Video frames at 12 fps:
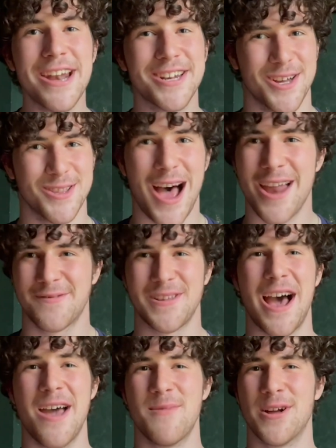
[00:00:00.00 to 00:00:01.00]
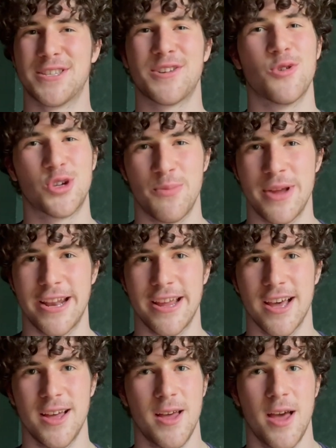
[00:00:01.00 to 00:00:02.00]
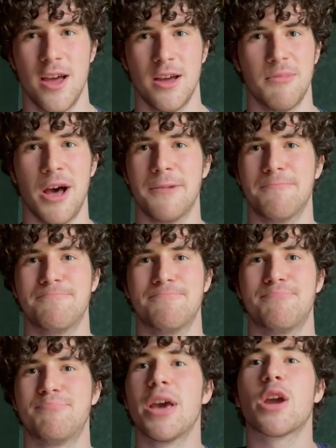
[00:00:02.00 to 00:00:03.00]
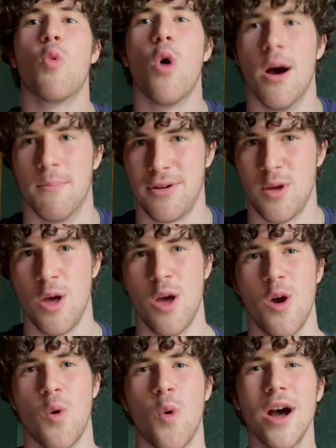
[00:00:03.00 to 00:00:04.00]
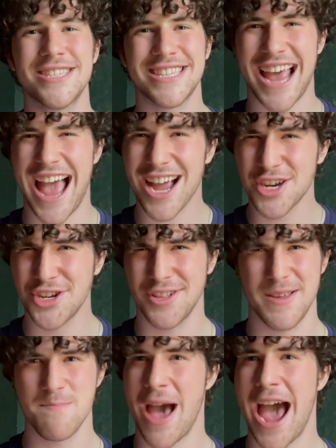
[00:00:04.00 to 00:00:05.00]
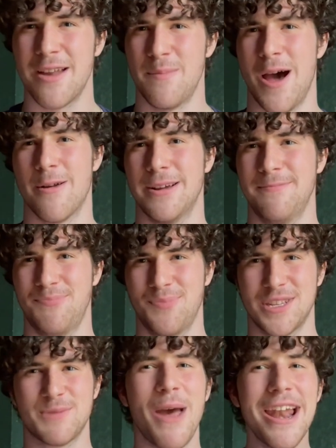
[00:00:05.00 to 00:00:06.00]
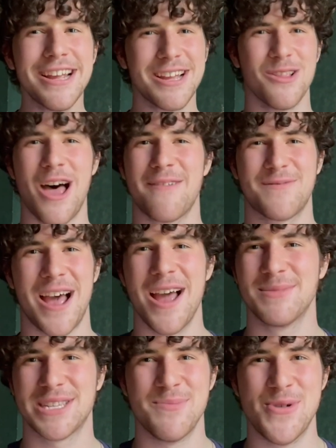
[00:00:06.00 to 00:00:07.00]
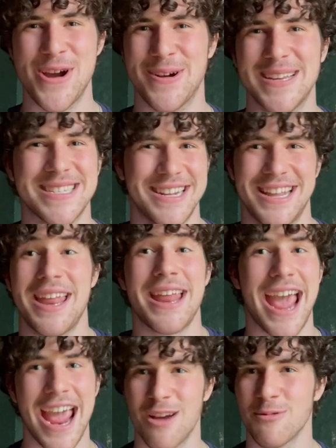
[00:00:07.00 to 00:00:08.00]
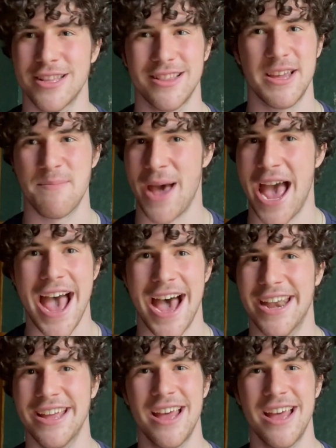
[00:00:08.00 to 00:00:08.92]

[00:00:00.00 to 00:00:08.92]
a lot of time on social media, but big whoop. What's actually bad about it? Spending a lot of time somewhere isn't inherently bad.